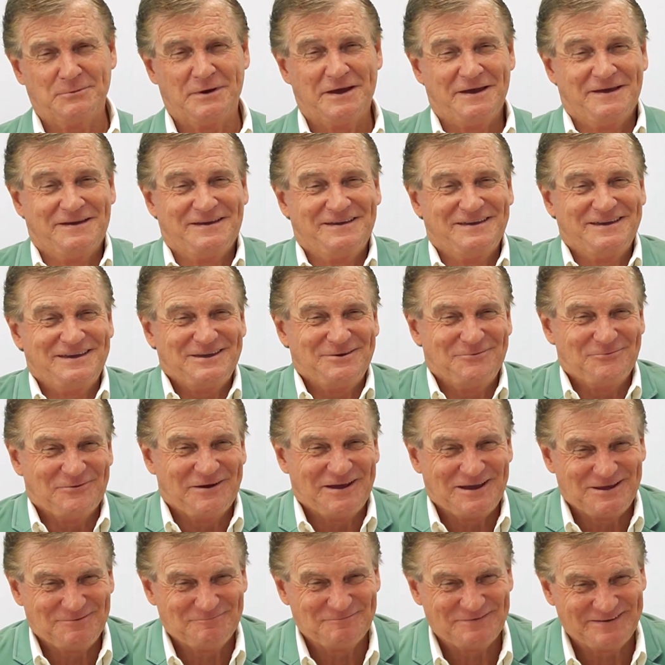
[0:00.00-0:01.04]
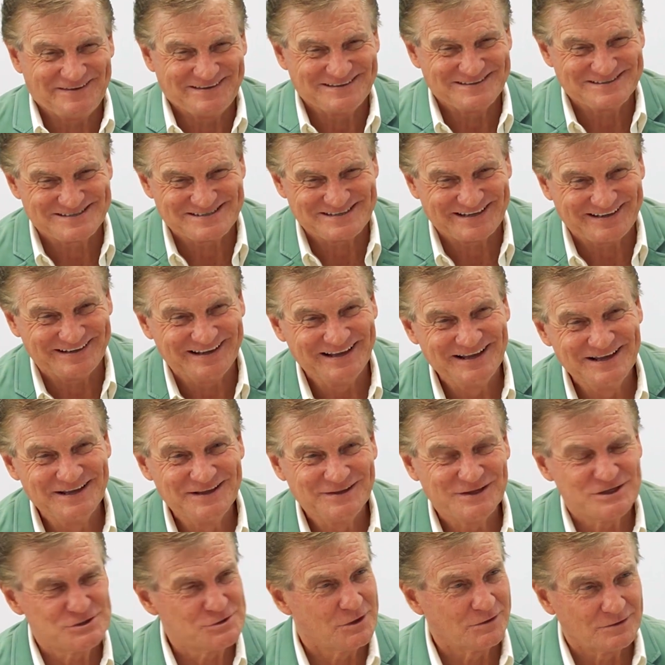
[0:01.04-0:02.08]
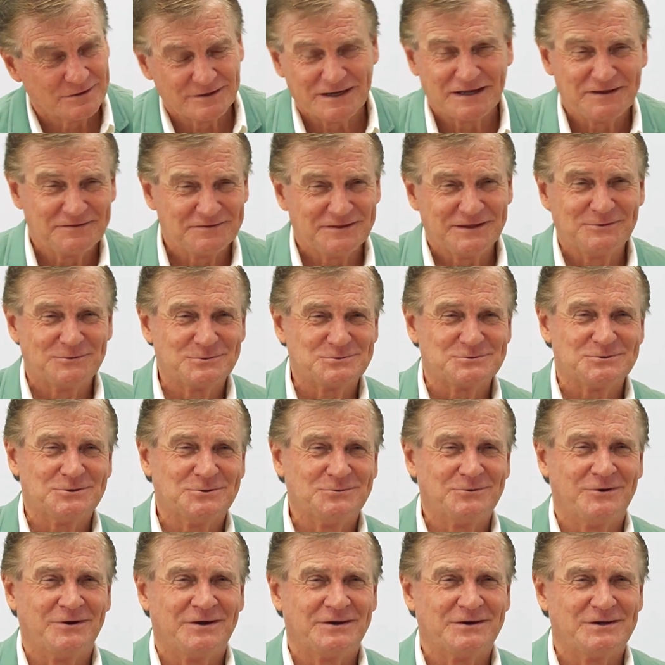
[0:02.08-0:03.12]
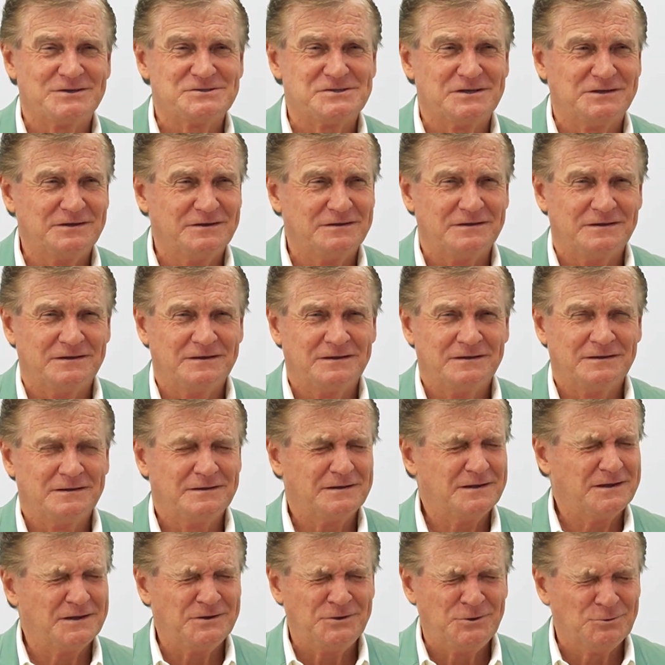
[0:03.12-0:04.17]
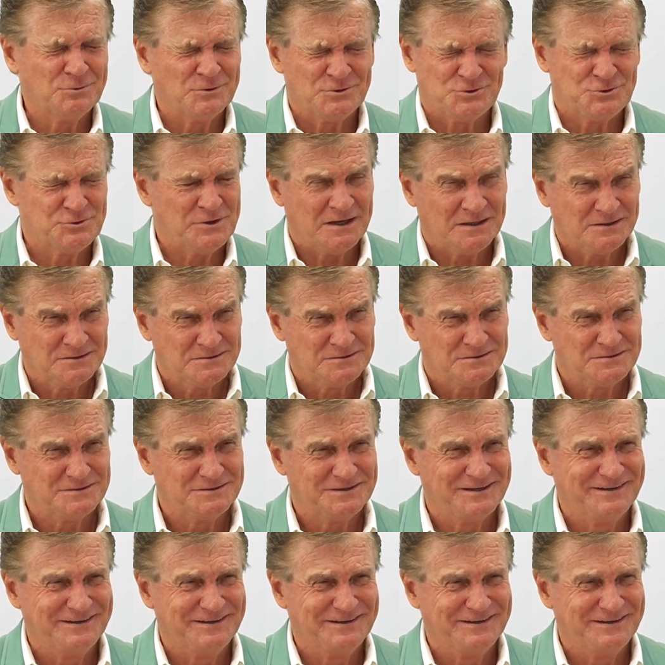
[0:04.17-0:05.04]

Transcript: rang, he rang me and said, This holiday thing looks all right. I said, Are you on drugs?